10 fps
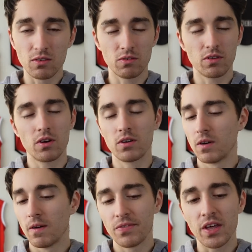although
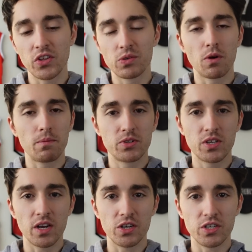at this point
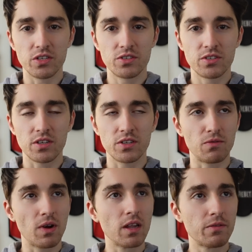percentage is
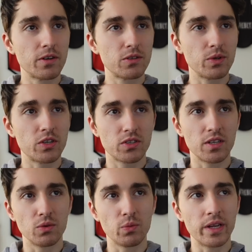irrelevant. We just
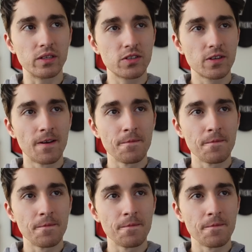need the wins.